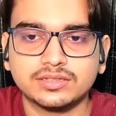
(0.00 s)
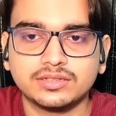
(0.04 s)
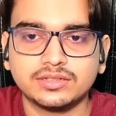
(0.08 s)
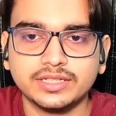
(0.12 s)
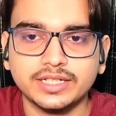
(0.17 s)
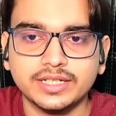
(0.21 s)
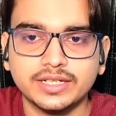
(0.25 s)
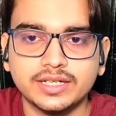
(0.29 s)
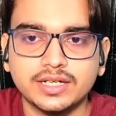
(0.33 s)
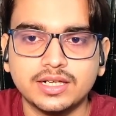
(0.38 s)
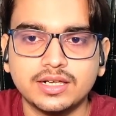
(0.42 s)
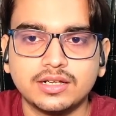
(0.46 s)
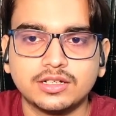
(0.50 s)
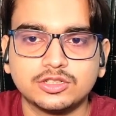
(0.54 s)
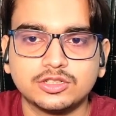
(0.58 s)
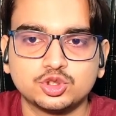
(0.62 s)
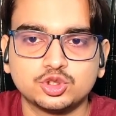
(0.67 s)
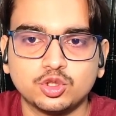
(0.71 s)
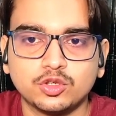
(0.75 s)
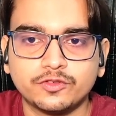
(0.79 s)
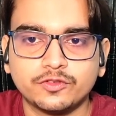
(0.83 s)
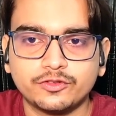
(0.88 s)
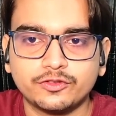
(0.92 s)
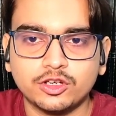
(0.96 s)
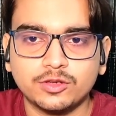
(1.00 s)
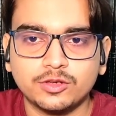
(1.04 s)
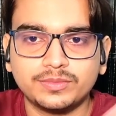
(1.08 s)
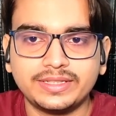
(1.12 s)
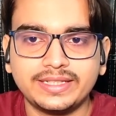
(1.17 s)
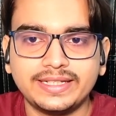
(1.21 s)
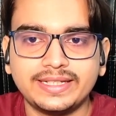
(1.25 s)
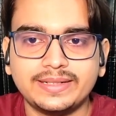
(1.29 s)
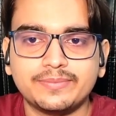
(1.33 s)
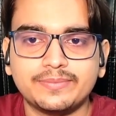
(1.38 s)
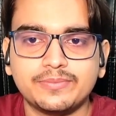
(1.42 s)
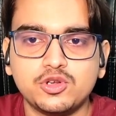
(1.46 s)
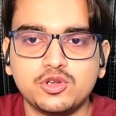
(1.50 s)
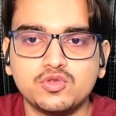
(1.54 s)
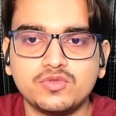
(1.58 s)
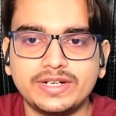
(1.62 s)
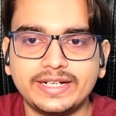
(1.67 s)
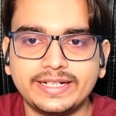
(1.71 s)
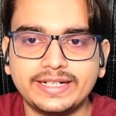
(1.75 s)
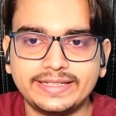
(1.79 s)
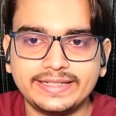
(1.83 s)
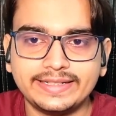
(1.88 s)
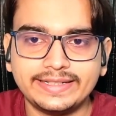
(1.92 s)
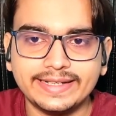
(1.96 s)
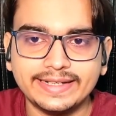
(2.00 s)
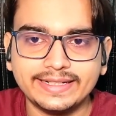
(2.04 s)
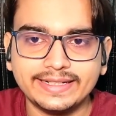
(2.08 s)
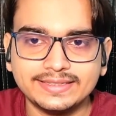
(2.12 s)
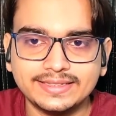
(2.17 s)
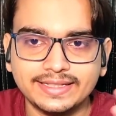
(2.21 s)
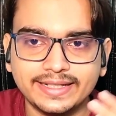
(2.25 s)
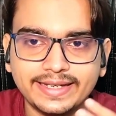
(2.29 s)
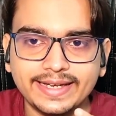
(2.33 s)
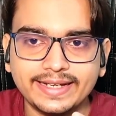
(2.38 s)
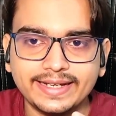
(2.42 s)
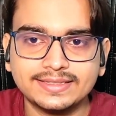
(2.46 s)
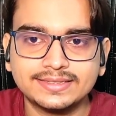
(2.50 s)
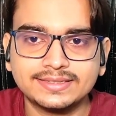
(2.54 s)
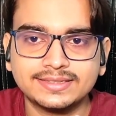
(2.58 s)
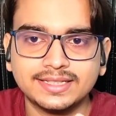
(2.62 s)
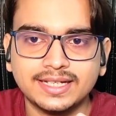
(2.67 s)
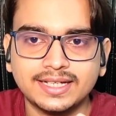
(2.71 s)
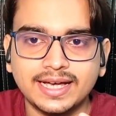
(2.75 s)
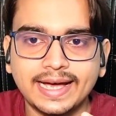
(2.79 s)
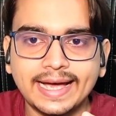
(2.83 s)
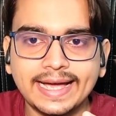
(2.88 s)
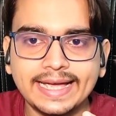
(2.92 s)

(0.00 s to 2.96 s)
Okay, so from the Blue 80X,